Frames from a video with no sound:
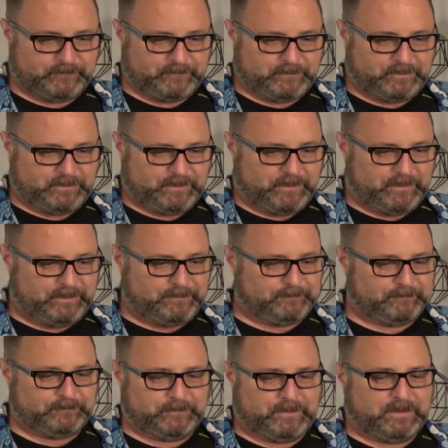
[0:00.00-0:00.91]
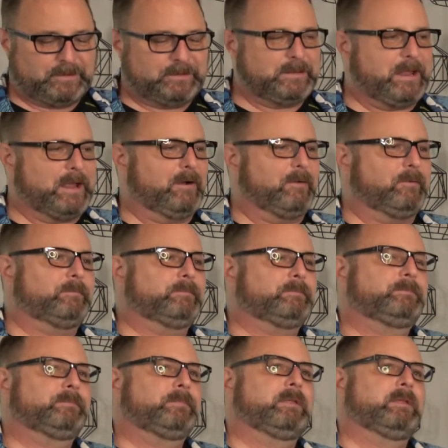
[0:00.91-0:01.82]
Okay, now
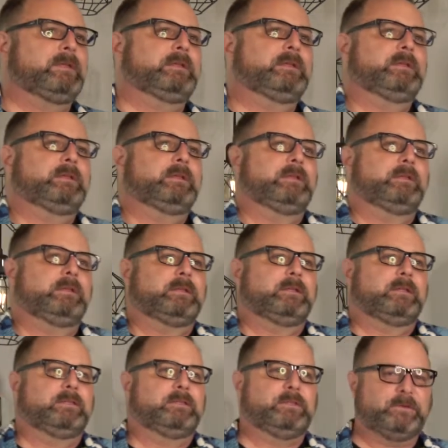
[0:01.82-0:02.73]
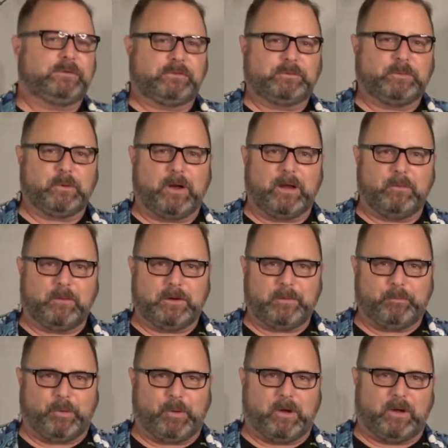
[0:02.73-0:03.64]
this is where I
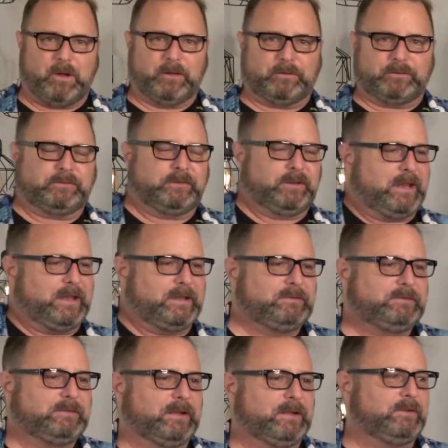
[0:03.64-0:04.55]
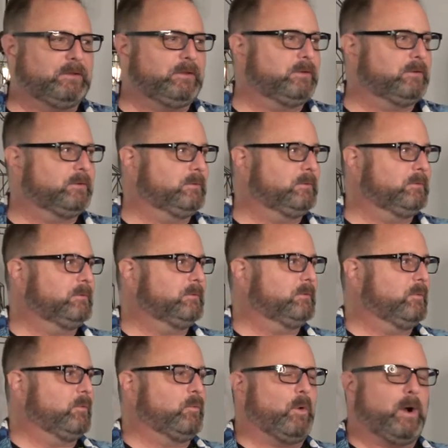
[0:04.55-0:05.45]
want to pause and tell you
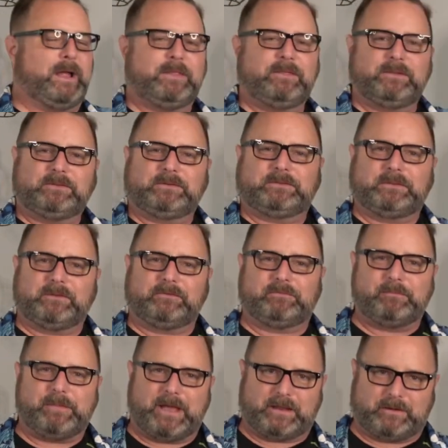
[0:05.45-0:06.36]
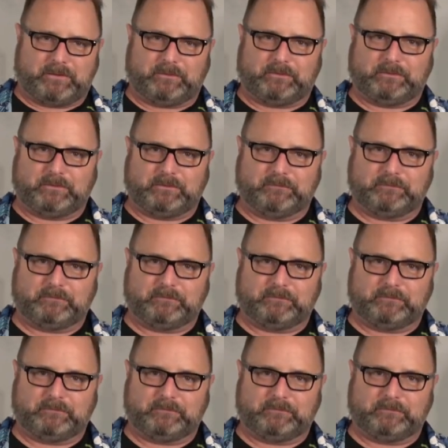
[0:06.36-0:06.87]
why this stuff matters.